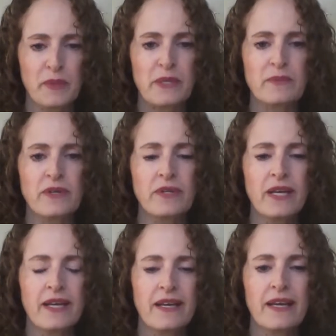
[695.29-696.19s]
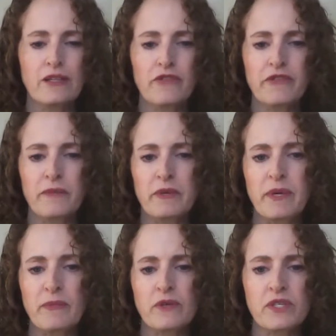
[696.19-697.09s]
people, and their family
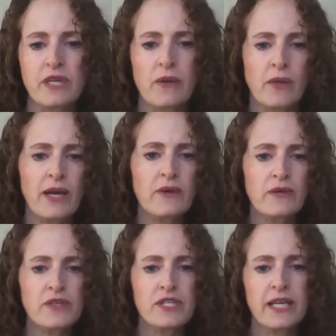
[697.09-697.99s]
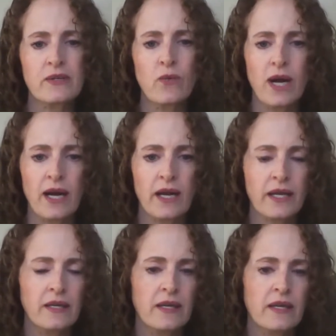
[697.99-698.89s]
member will say, well, I don't understand
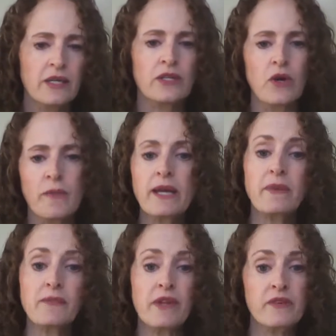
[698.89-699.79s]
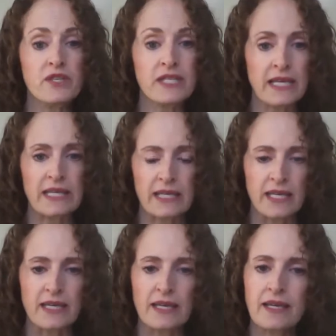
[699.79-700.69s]
why, make my mother sit and
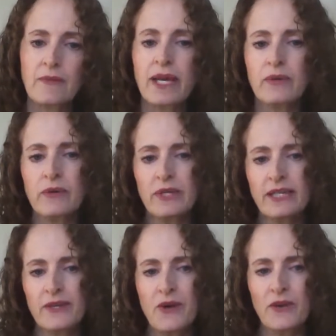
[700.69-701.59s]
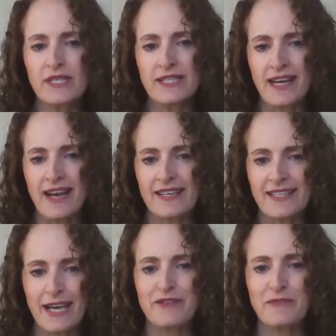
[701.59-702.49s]
eat. And I'm like, well, really the goal is not
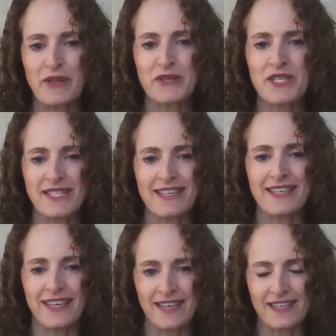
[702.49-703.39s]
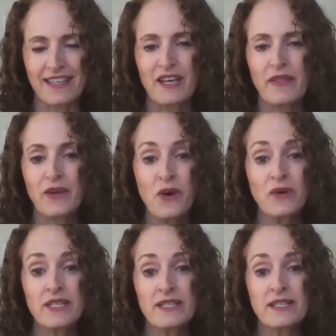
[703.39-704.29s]
to have your mother sit and eat. The
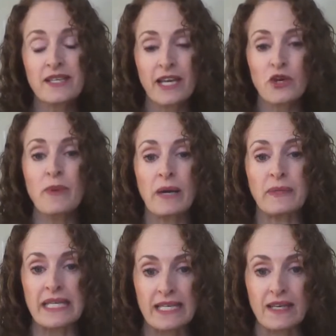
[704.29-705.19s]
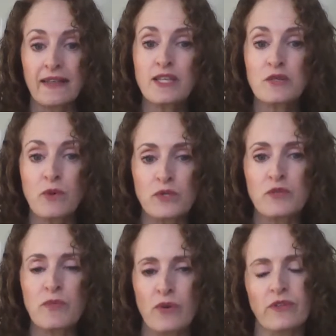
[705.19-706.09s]
goal is, can your mom eat? And that's the
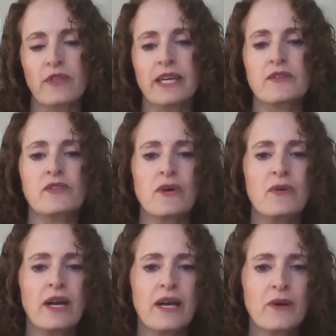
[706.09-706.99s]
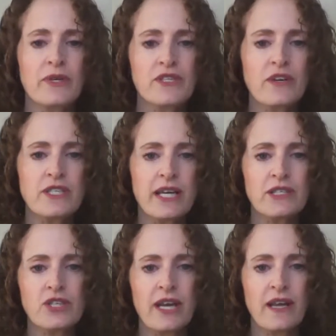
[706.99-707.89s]
most important thing. So we start to
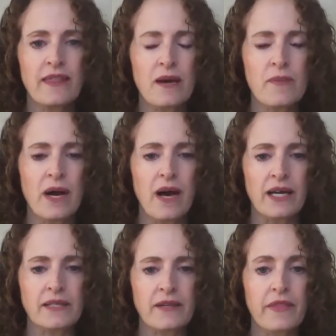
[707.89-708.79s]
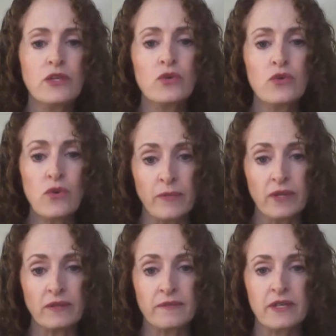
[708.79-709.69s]
educate them on the new
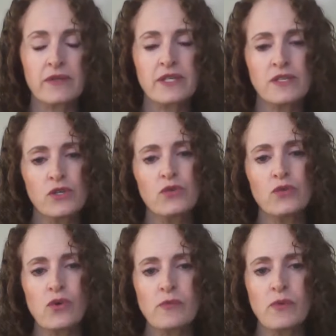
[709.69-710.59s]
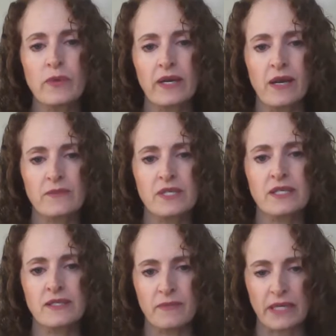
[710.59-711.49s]
normal. There is a new normal when it comes
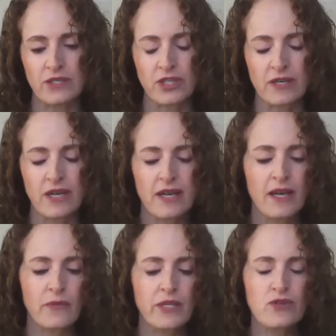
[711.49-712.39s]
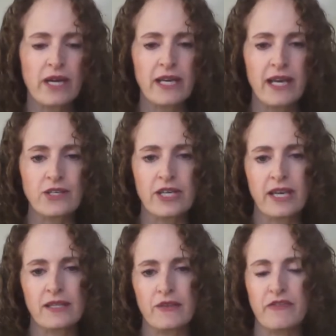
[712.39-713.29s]
to dementia, and we try to
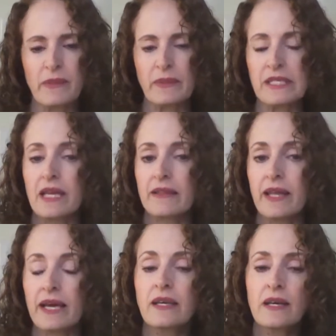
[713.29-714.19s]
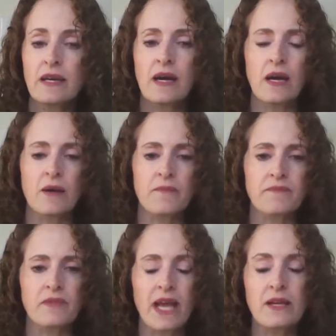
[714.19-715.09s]
educate the families on that.
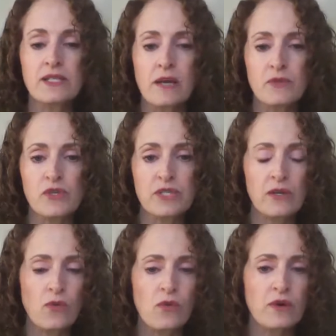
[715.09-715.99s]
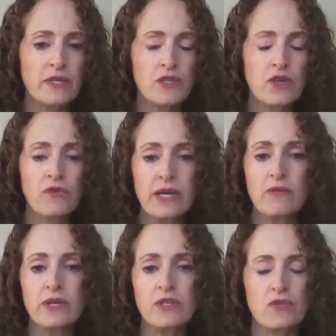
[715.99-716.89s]
Alzheimer's.org is a
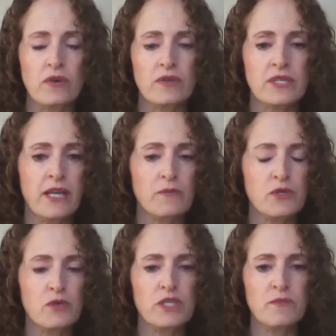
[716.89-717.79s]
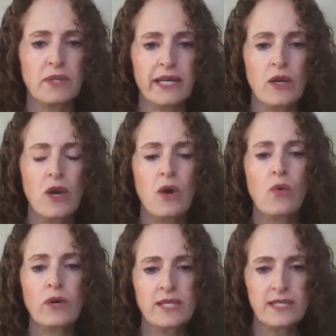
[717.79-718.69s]
great resource. It helps to explain
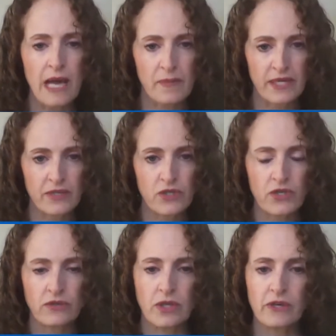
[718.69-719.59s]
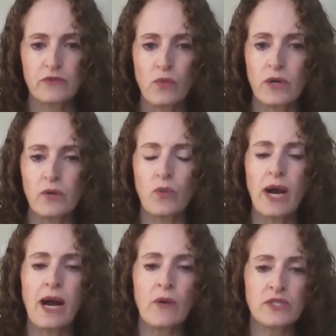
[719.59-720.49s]
what's happening to your loved one,
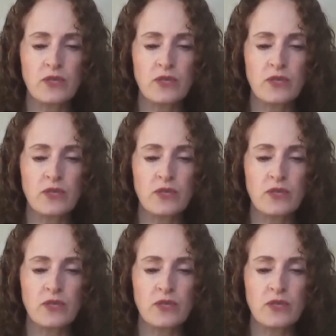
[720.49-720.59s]
how